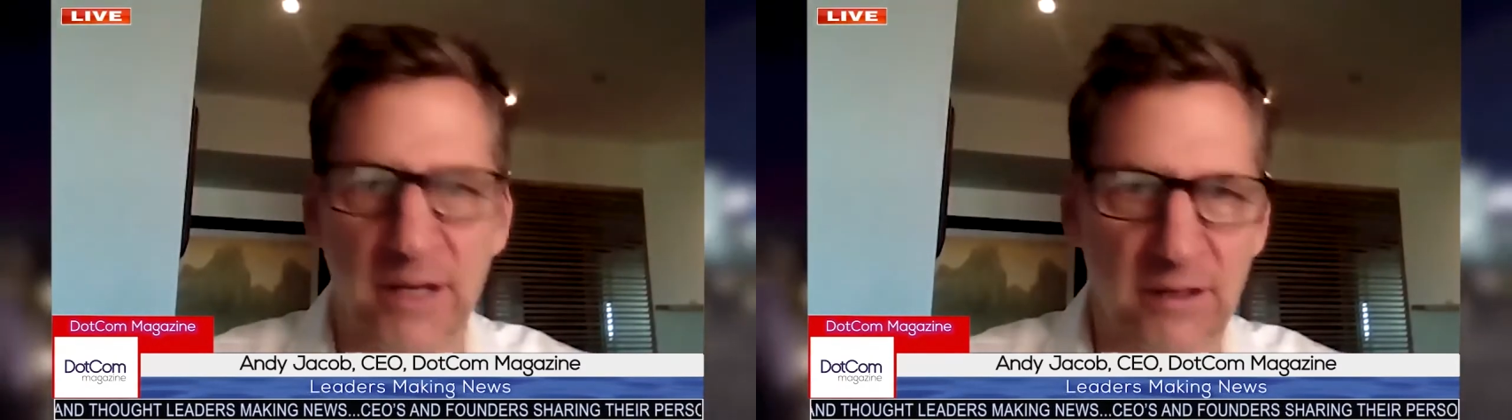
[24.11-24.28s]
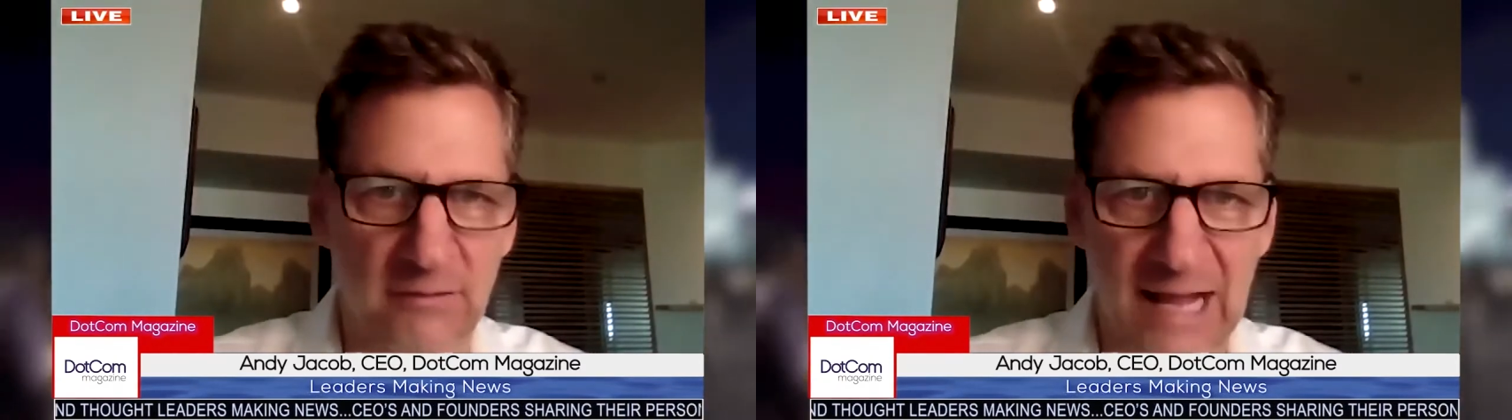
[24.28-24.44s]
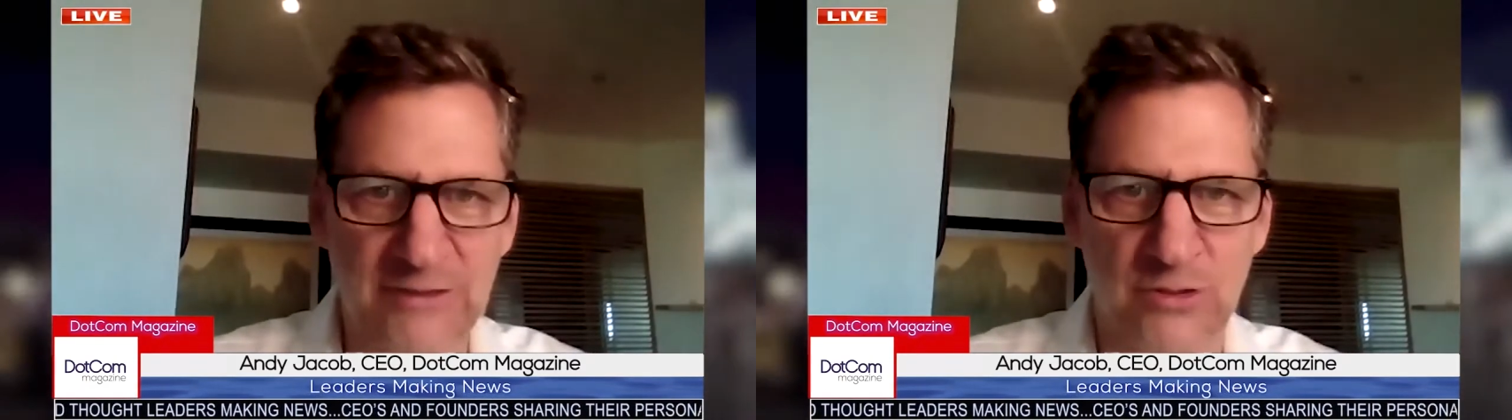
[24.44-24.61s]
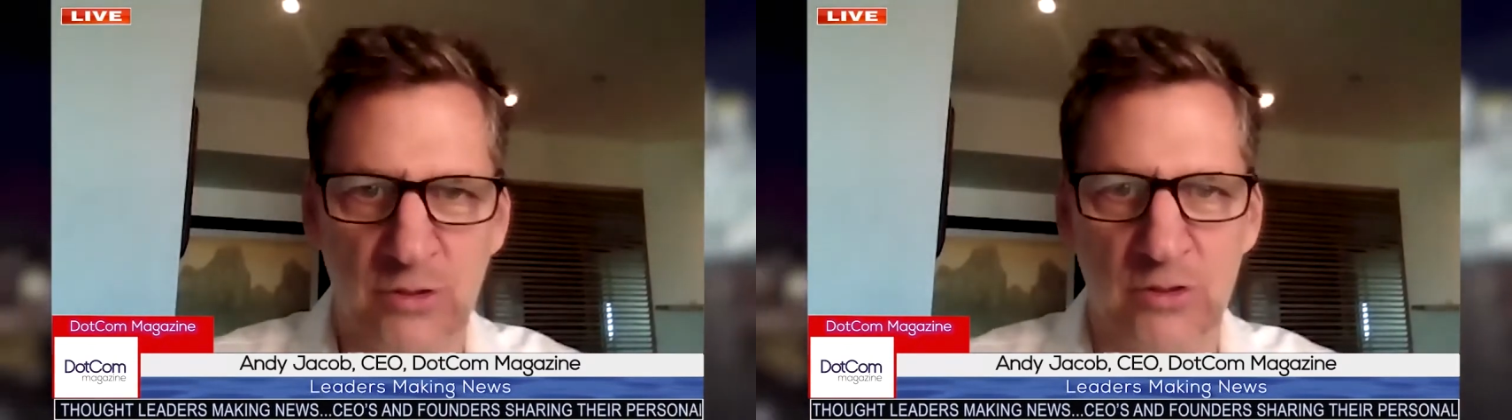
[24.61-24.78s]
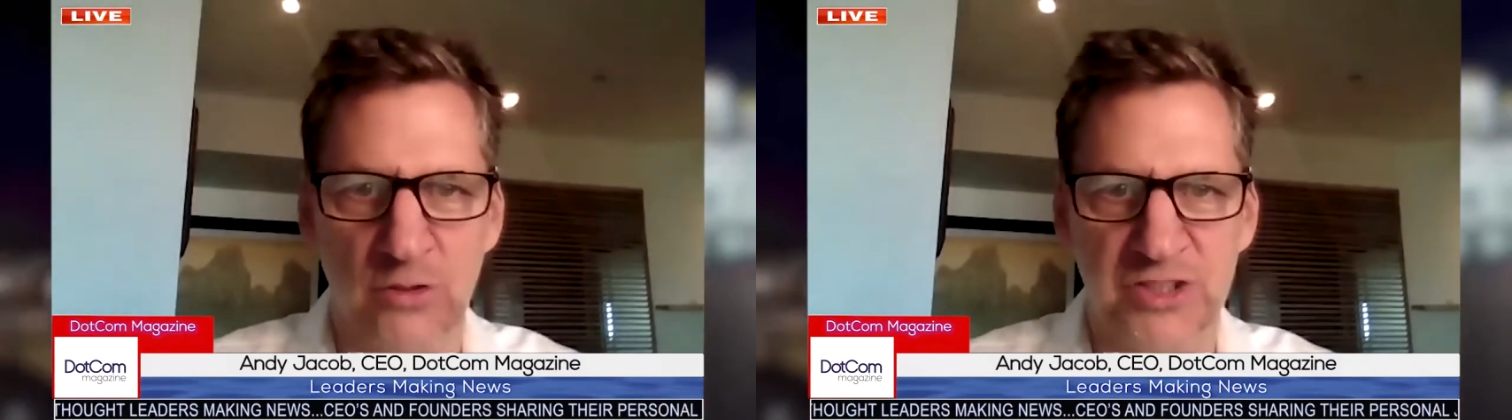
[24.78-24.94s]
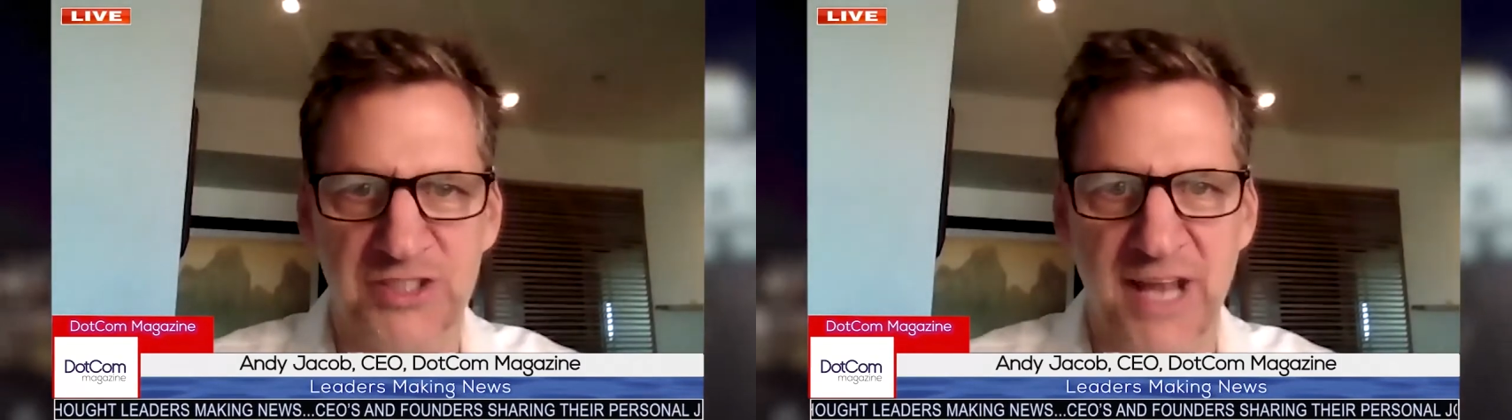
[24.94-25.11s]

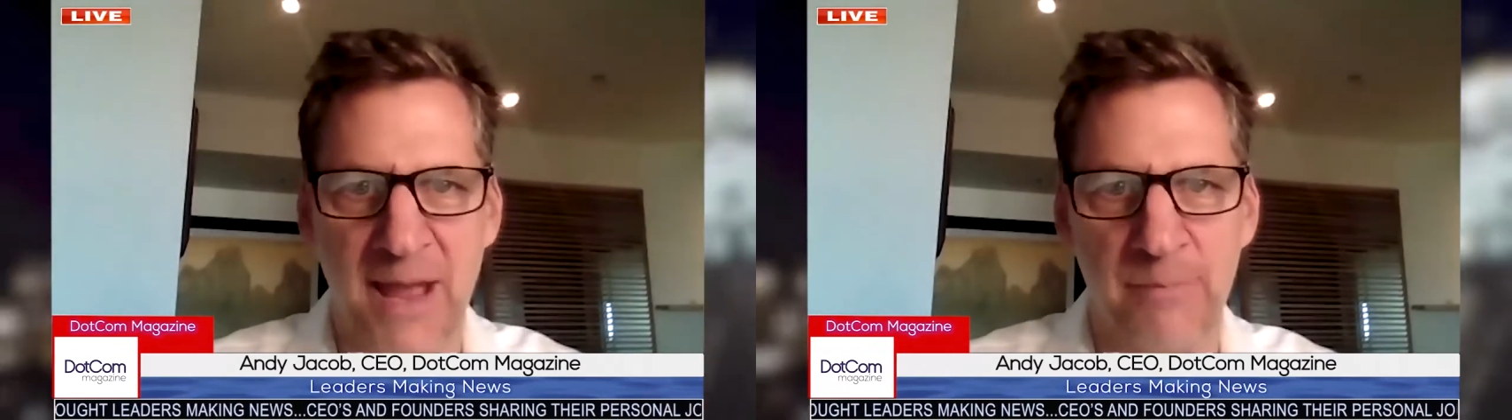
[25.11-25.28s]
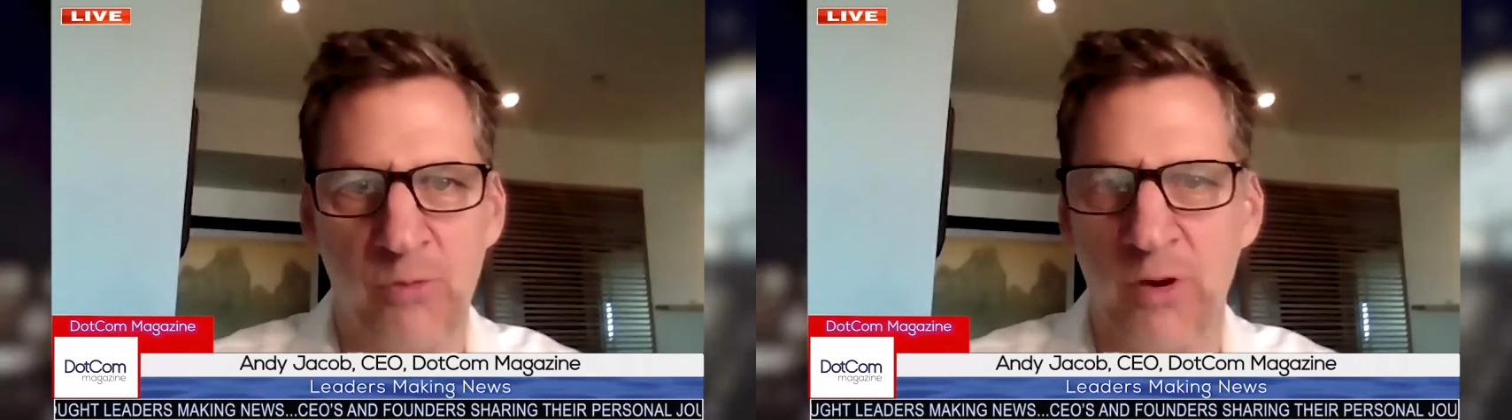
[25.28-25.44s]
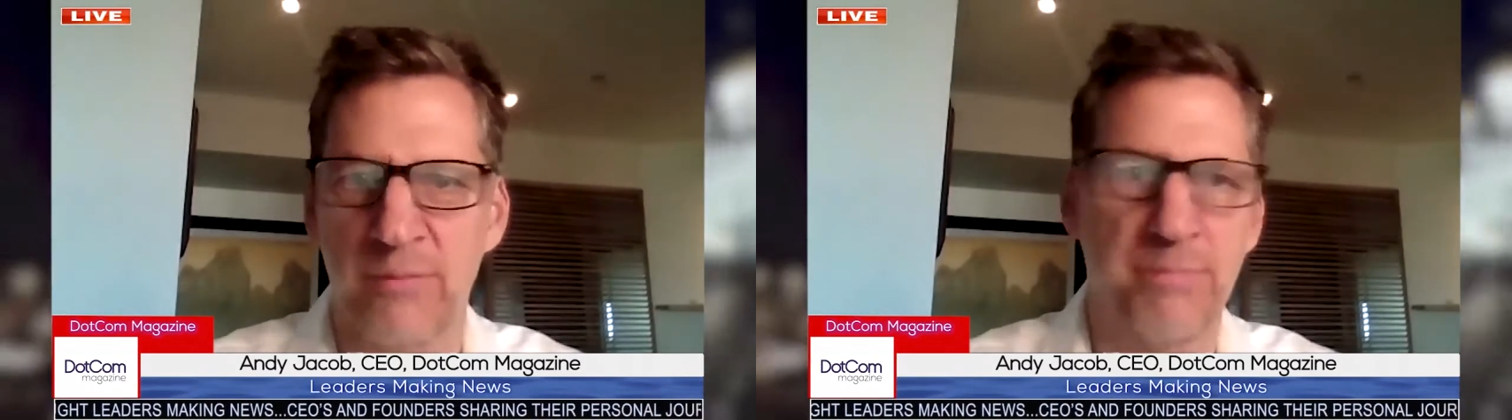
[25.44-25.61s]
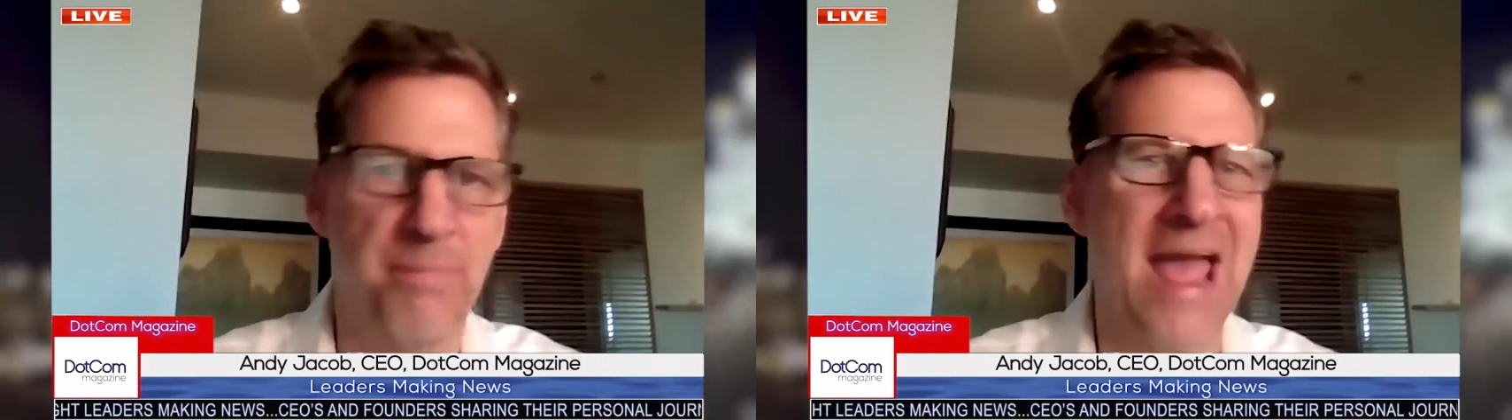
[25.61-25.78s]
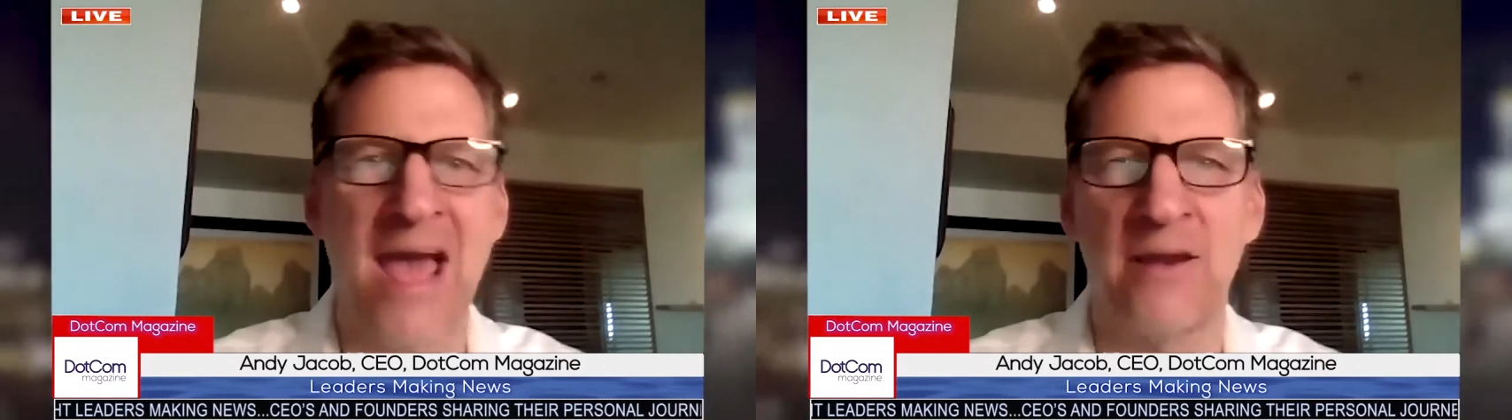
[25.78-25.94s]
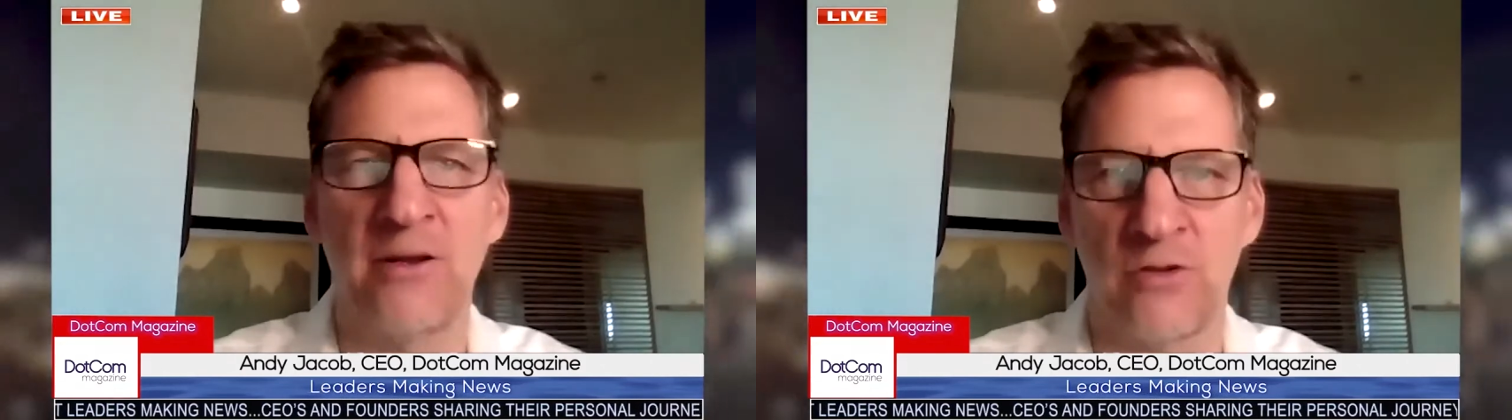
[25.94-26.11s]
electrical standpoint,
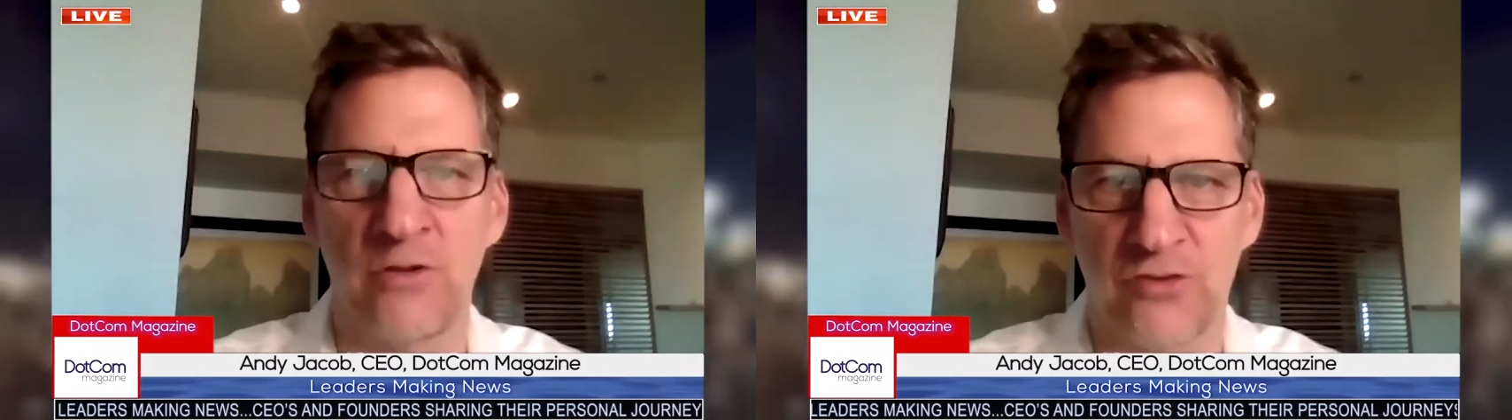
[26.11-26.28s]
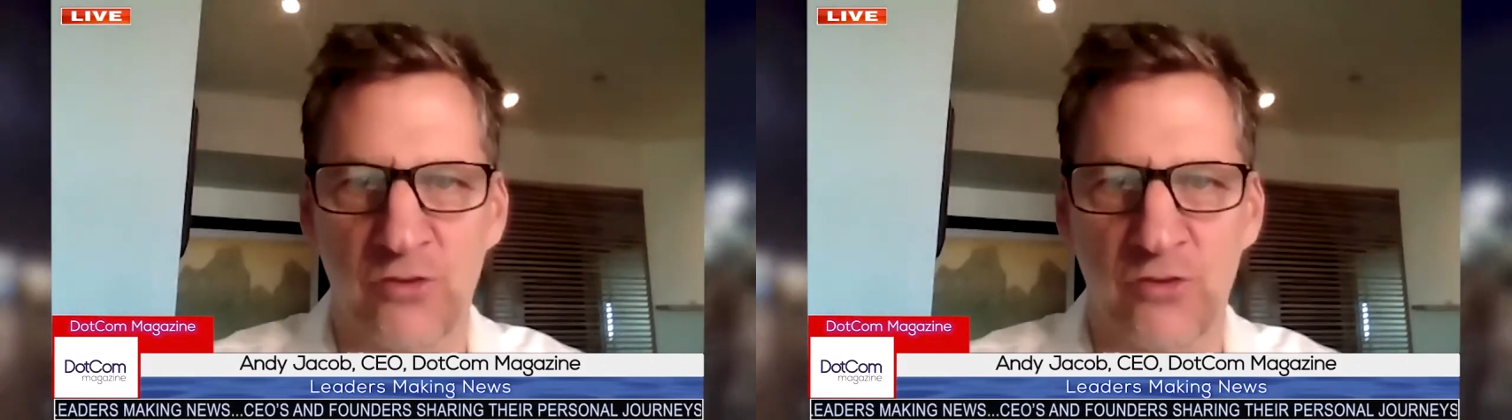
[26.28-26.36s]
panels?